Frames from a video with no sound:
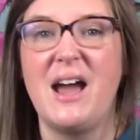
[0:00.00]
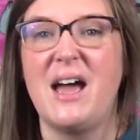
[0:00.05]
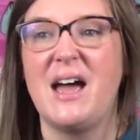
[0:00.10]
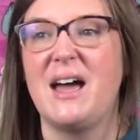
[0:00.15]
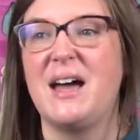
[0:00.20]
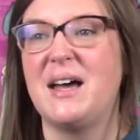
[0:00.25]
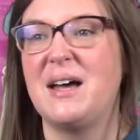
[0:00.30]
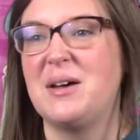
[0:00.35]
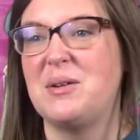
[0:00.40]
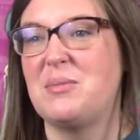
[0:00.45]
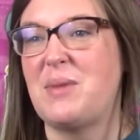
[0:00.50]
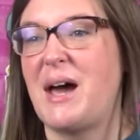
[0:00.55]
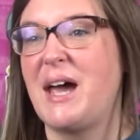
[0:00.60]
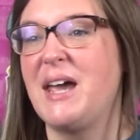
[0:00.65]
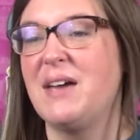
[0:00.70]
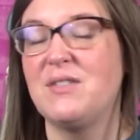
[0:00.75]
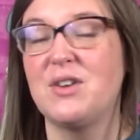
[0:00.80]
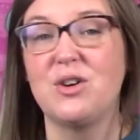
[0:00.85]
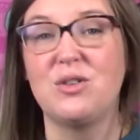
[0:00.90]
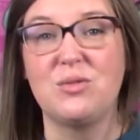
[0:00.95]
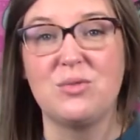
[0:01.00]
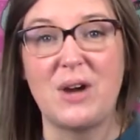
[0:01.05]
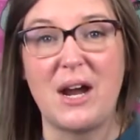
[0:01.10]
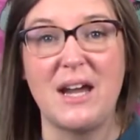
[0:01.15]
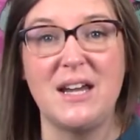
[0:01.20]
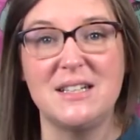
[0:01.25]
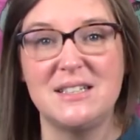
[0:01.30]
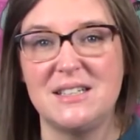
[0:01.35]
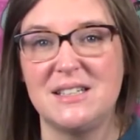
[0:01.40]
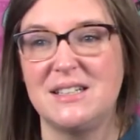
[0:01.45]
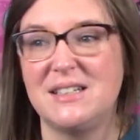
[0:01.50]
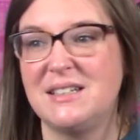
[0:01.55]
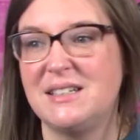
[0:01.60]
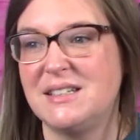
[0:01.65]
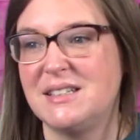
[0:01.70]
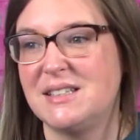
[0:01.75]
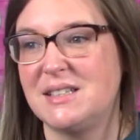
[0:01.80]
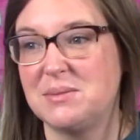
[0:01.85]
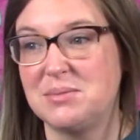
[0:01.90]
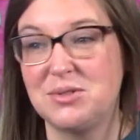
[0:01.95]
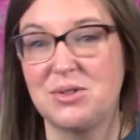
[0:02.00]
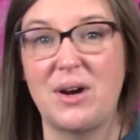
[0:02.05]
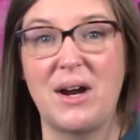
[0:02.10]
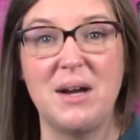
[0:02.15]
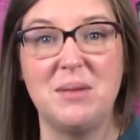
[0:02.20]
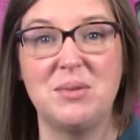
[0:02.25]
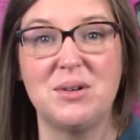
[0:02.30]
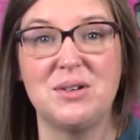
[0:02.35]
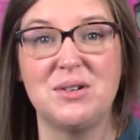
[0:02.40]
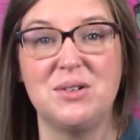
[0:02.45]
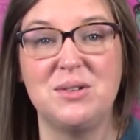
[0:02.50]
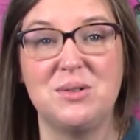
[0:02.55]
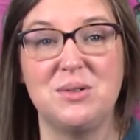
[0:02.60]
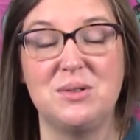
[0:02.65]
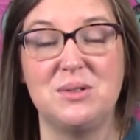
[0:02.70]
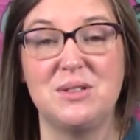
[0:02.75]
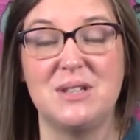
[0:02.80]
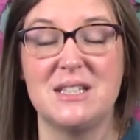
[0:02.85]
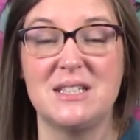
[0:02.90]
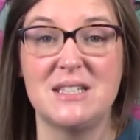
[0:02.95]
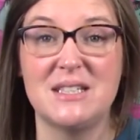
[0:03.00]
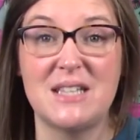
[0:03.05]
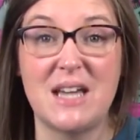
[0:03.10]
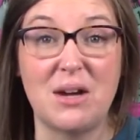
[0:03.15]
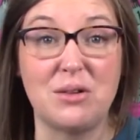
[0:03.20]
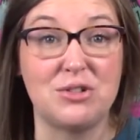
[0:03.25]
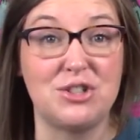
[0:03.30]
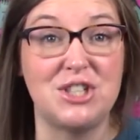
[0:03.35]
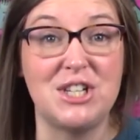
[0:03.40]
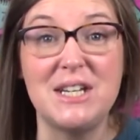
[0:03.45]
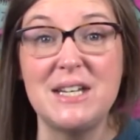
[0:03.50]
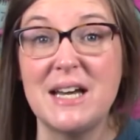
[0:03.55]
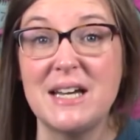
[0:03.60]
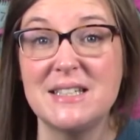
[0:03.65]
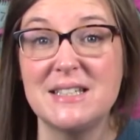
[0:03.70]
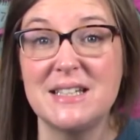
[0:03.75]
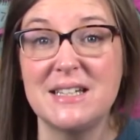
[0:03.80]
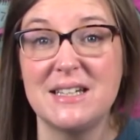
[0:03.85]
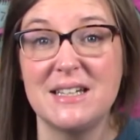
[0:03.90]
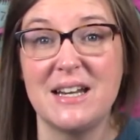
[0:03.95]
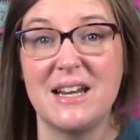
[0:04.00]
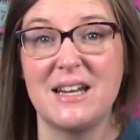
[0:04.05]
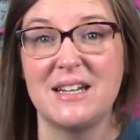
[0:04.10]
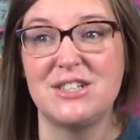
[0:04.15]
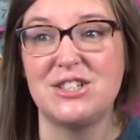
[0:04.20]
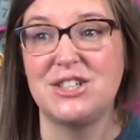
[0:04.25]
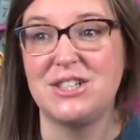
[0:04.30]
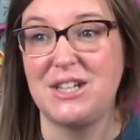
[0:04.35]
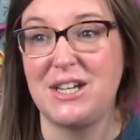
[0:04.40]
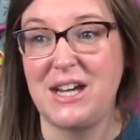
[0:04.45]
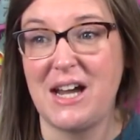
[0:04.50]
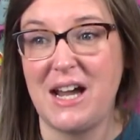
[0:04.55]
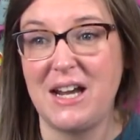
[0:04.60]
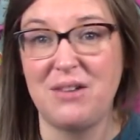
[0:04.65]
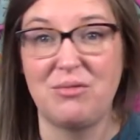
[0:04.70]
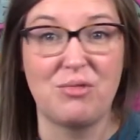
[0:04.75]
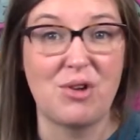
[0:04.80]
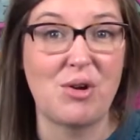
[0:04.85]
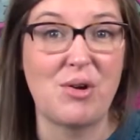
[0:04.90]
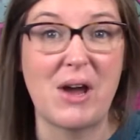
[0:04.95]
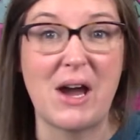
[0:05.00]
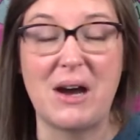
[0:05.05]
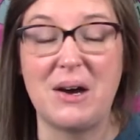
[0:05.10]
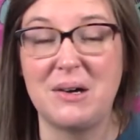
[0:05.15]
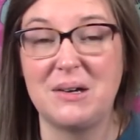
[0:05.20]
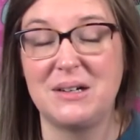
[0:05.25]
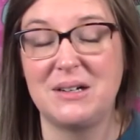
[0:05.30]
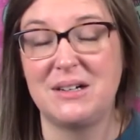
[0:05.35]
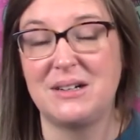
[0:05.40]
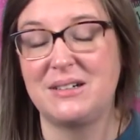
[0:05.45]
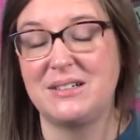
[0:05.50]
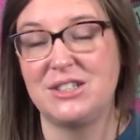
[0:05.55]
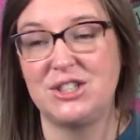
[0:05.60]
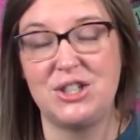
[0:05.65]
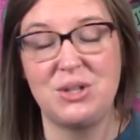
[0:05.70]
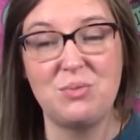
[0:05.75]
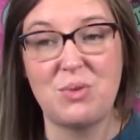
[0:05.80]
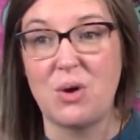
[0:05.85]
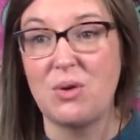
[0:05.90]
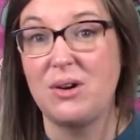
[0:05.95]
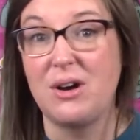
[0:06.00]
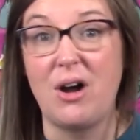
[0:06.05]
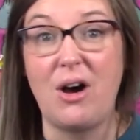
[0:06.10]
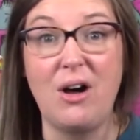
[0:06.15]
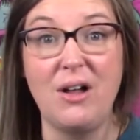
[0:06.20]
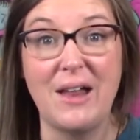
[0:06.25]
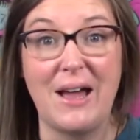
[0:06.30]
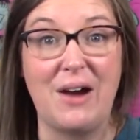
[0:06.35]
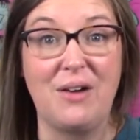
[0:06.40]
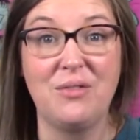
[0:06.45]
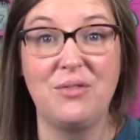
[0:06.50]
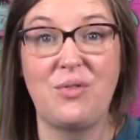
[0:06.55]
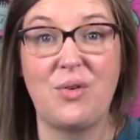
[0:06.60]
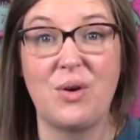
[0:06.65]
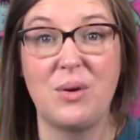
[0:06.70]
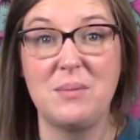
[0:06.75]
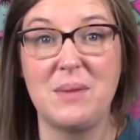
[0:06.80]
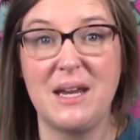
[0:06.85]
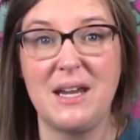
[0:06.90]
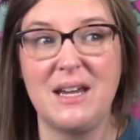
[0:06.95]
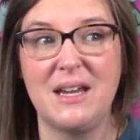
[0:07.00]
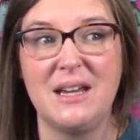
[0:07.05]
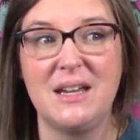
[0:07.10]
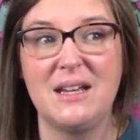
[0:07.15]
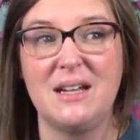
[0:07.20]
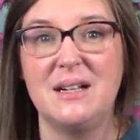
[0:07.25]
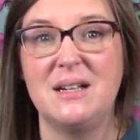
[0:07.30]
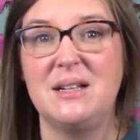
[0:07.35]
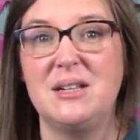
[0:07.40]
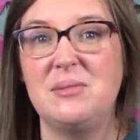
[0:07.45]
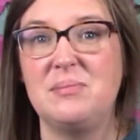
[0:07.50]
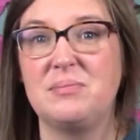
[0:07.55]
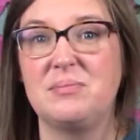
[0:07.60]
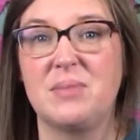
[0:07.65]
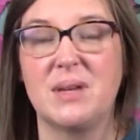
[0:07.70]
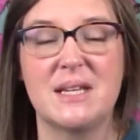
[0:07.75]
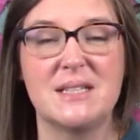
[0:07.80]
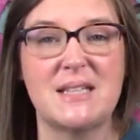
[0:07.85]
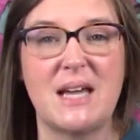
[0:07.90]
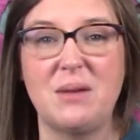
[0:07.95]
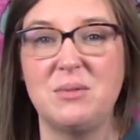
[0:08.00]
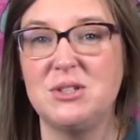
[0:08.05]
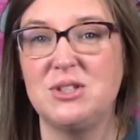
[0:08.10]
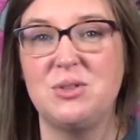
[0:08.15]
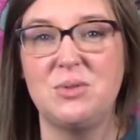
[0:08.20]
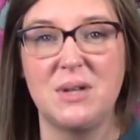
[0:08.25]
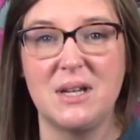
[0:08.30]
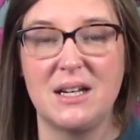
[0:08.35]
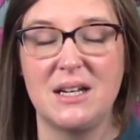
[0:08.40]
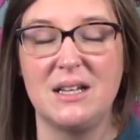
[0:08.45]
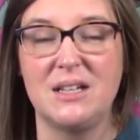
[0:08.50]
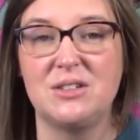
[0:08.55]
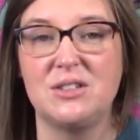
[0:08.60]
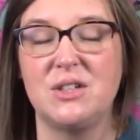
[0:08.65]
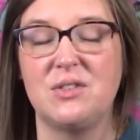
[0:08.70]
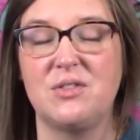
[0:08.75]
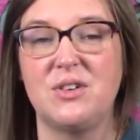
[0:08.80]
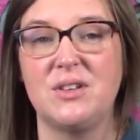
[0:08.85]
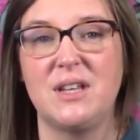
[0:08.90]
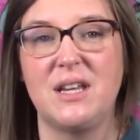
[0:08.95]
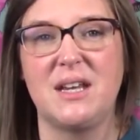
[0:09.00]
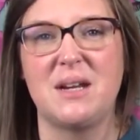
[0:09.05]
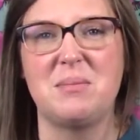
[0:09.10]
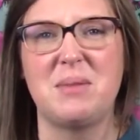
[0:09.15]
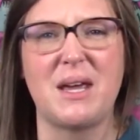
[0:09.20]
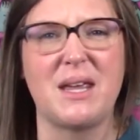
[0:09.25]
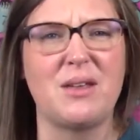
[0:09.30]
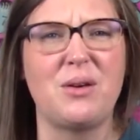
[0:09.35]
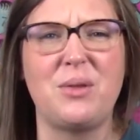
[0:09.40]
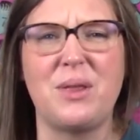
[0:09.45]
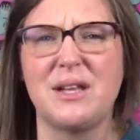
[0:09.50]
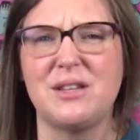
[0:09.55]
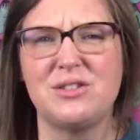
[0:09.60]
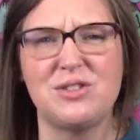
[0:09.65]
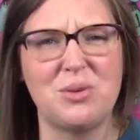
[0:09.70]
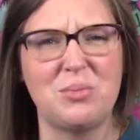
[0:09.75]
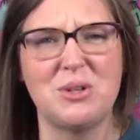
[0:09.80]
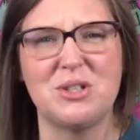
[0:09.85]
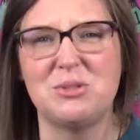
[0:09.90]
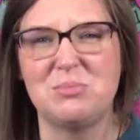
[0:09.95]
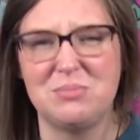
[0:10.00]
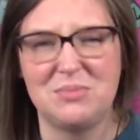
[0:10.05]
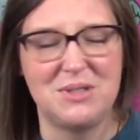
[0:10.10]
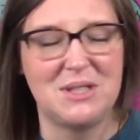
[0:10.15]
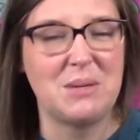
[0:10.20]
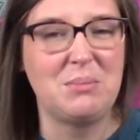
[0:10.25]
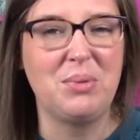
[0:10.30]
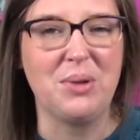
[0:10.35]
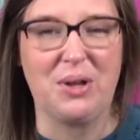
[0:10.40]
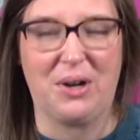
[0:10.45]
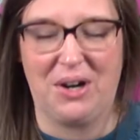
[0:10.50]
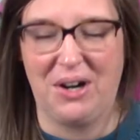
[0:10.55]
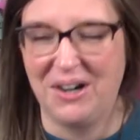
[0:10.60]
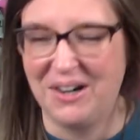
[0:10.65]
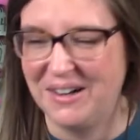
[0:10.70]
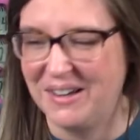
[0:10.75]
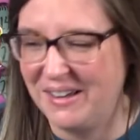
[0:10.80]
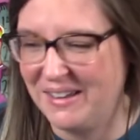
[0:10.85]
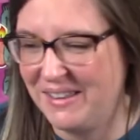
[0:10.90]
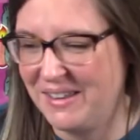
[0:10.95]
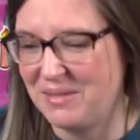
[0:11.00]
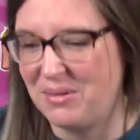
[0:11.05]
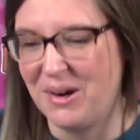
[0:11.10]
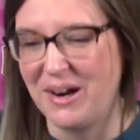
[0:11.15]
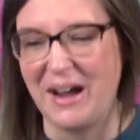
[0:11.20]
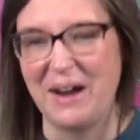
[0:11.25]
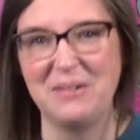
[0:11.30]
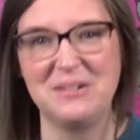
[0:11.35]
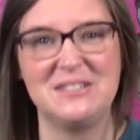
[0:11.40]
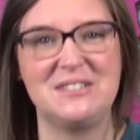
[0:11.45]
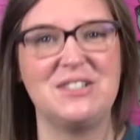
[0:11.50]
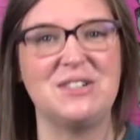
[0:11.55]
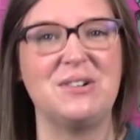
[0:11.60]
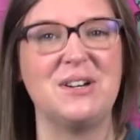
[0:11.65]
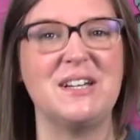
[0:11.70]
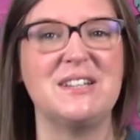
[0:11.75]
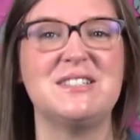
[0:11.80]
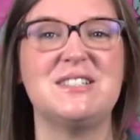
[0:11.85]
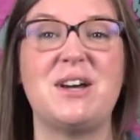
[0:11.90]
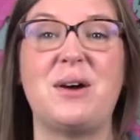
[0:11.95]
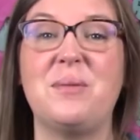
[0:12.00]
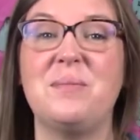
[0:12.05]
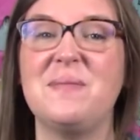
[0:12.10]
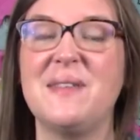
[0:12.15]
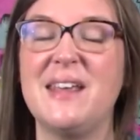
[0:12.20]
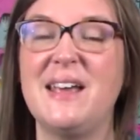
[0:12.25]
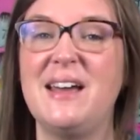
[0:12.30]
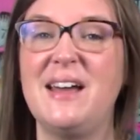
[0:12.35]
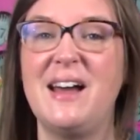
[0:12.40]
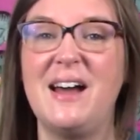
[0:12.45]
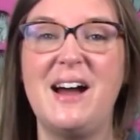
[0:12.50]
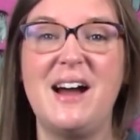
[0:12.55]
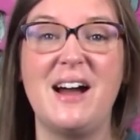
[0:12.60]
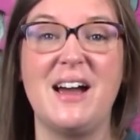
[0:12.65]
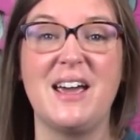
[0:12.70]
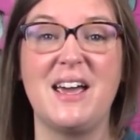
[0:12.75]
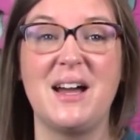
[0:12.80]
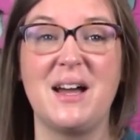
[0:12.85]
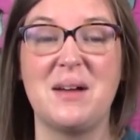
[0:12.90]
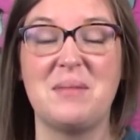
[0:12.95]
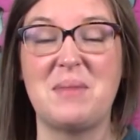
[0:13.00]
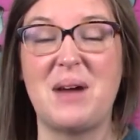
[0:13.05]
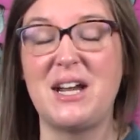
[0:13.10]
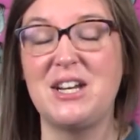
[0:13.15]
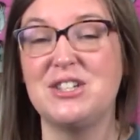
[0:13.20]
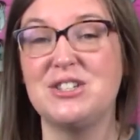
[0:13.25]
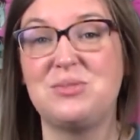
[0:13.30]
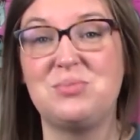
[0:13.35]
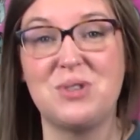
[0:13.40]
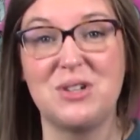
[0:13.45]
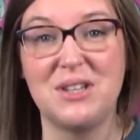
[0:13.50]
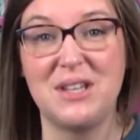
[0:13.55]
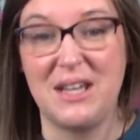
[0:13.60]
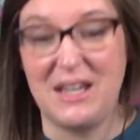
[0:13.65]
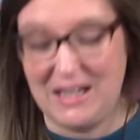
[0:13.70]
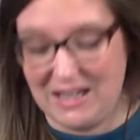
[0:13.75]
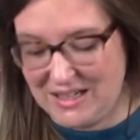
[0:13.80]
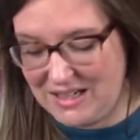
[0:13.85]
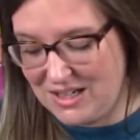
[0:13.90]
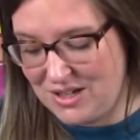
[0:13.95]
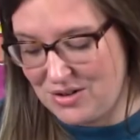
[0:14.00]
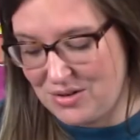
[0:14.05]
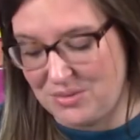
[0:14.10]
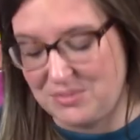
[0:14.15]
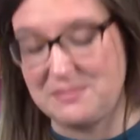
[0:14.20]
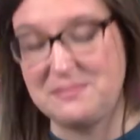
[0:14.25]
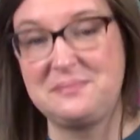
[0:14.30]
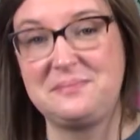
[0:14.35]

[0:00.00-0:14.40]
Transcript: um, I have a great subscriber who, this is how she does it, and she kind of wrote out, she wrote it all out for me because I was doing it a little differently, and I'm like, oh, that's so much simpler than what I was doing. So. Um, I just really, you know,